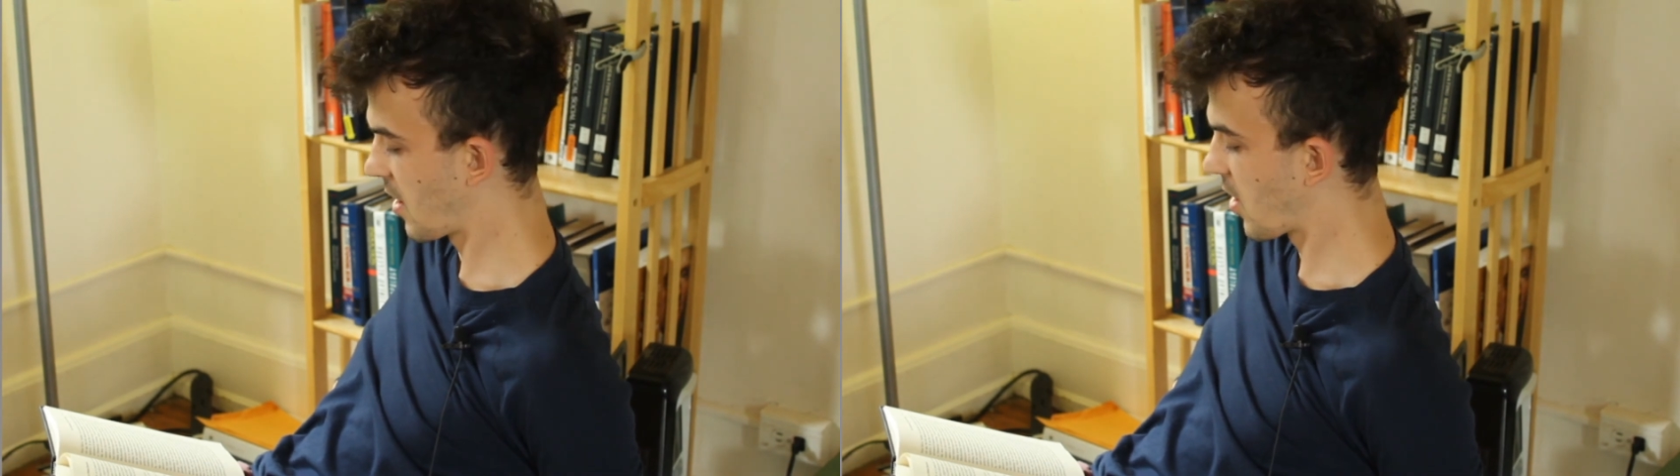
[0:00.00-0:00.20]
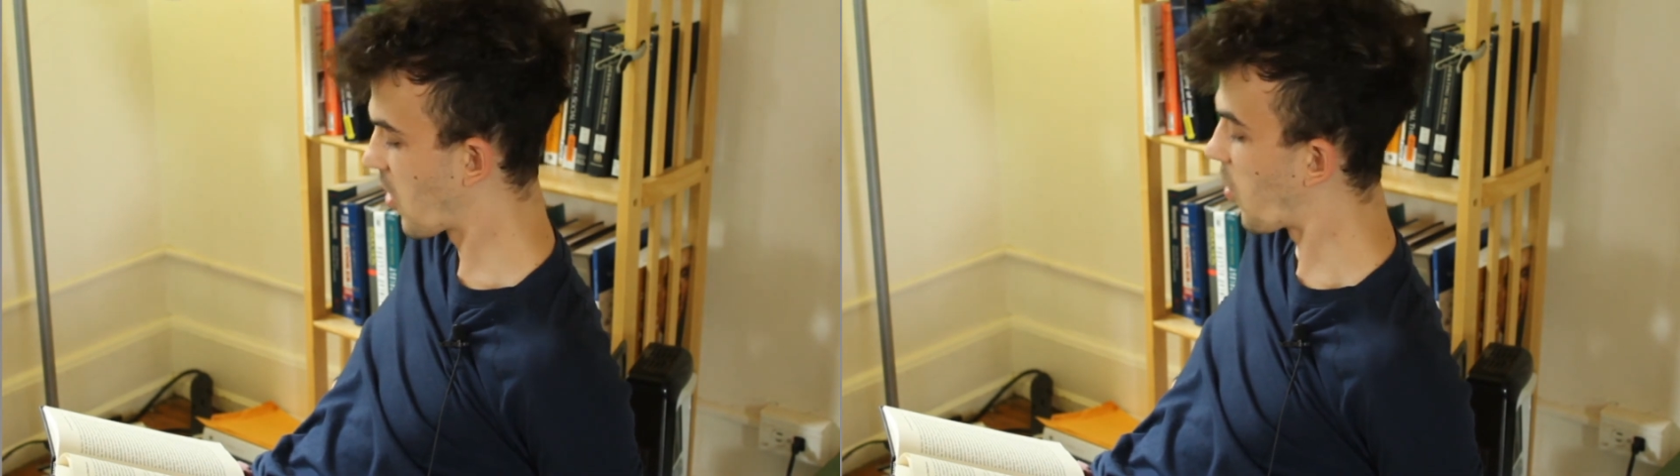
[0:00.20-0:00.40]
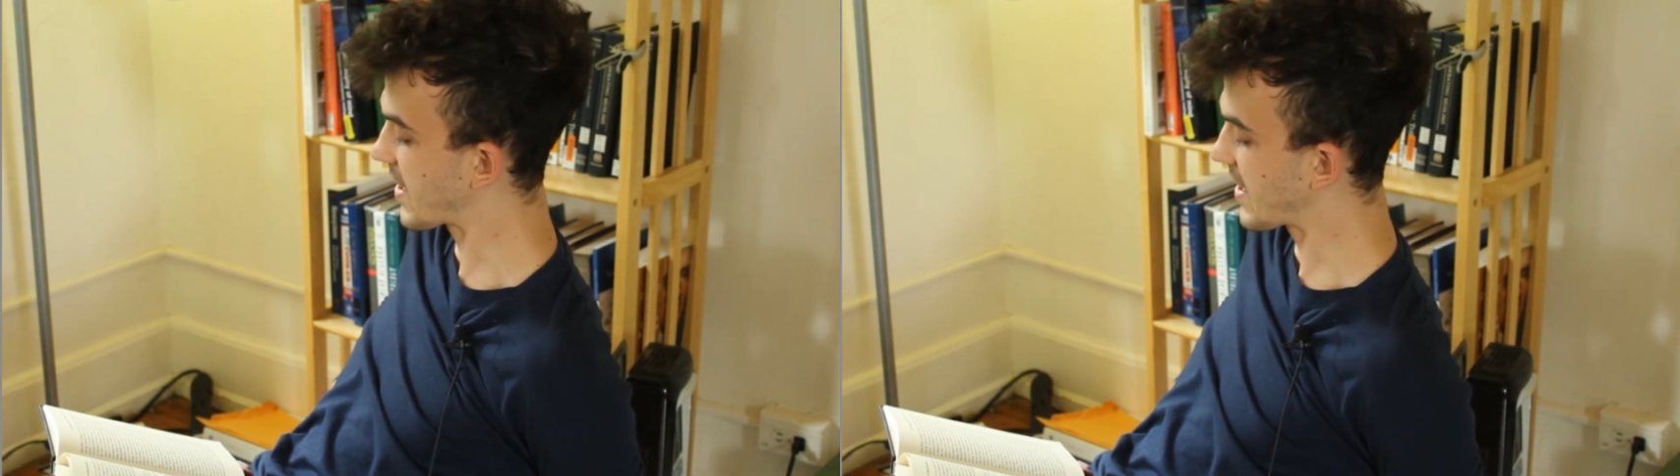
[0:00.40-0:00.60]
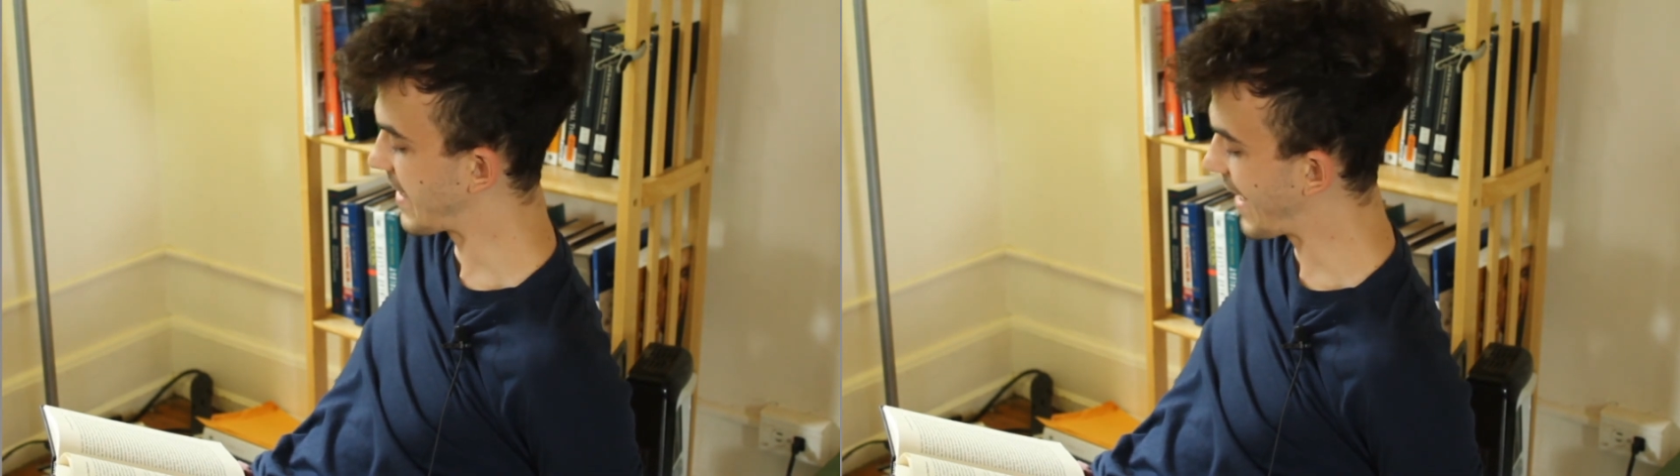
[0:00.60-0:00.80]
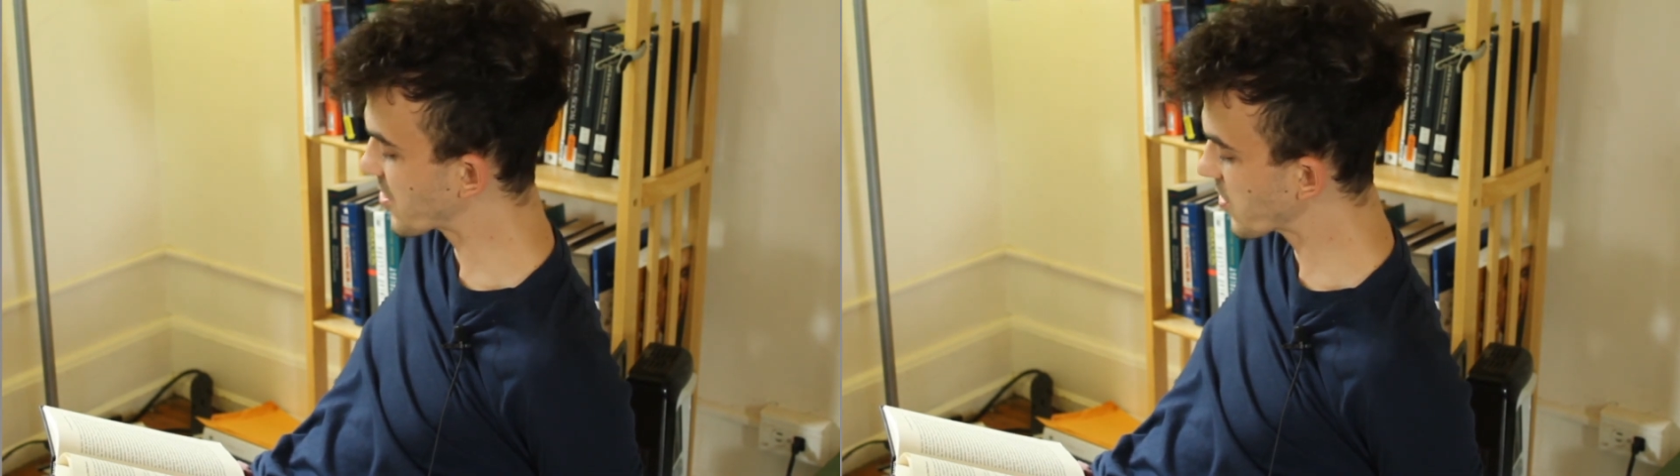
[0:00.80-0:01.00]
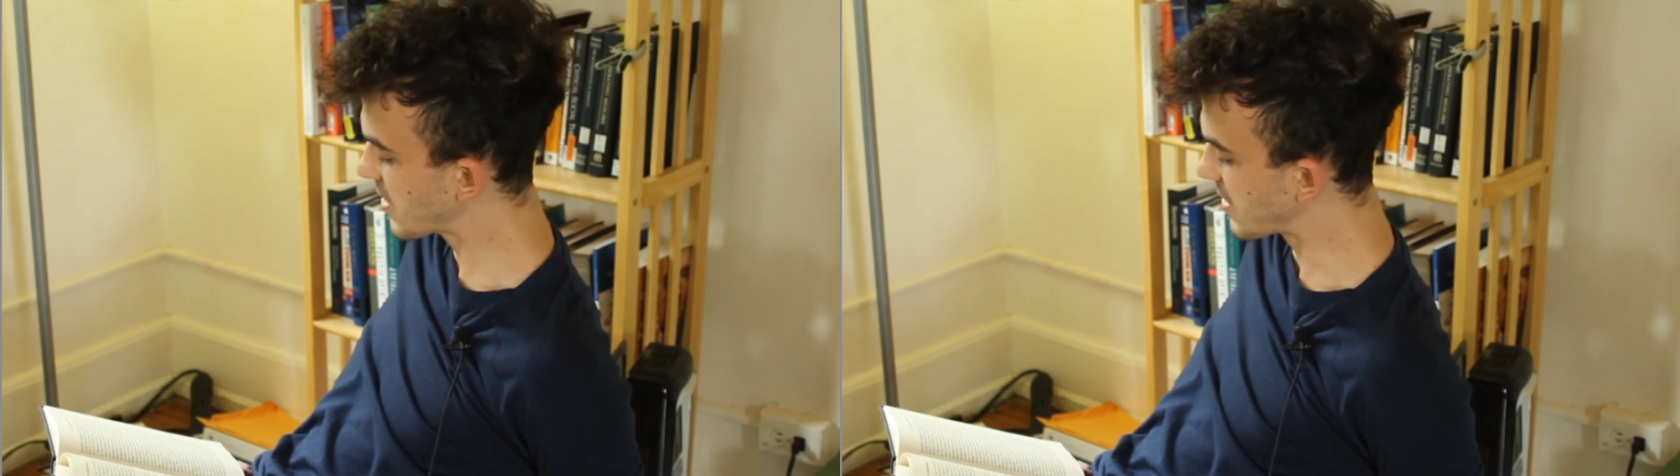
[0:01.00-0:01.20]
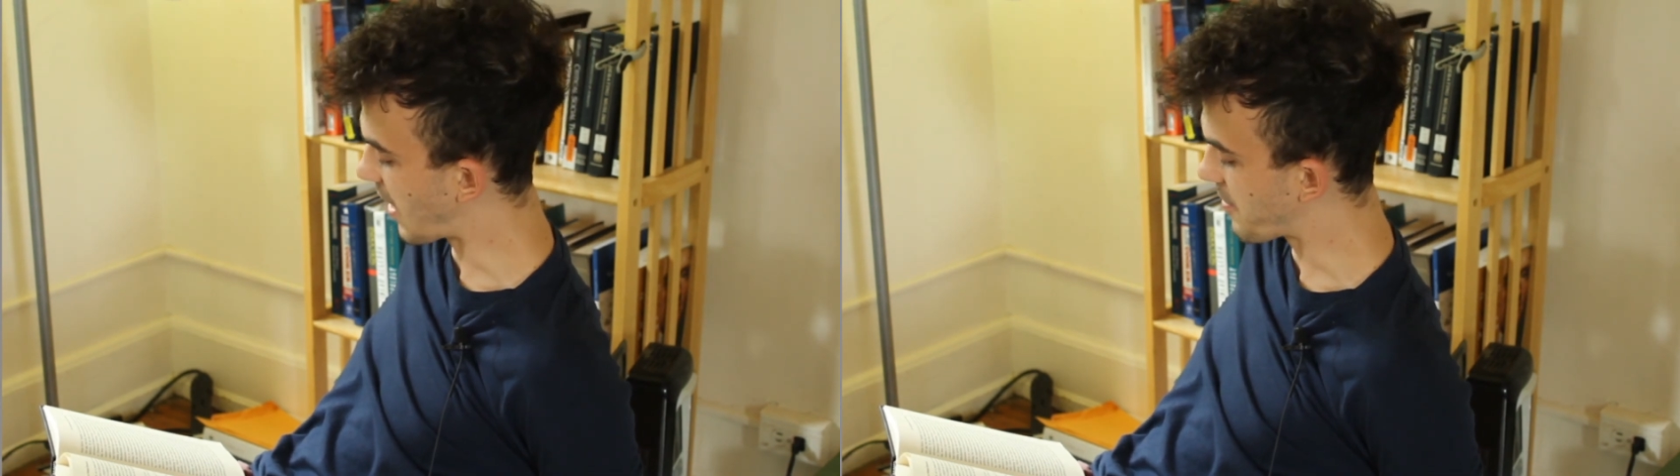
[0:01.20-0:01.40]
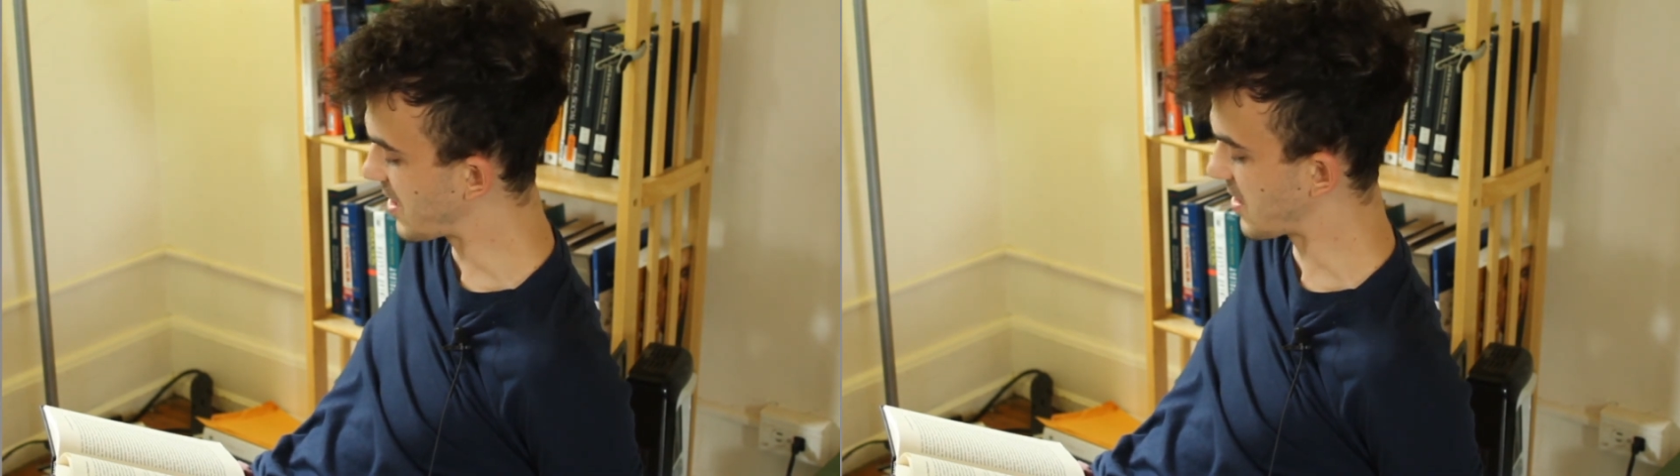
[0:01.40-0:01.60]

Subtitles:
What can naturally not be